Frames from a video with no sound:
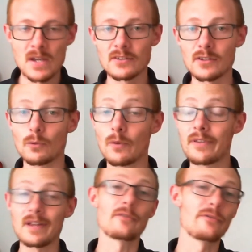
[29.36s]
So
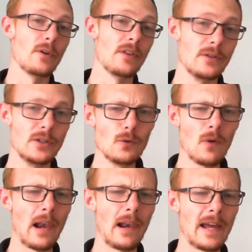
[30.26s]
without further ado,
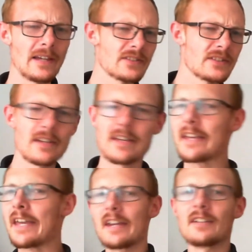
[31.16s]
let's
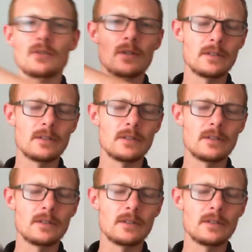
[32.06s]
get into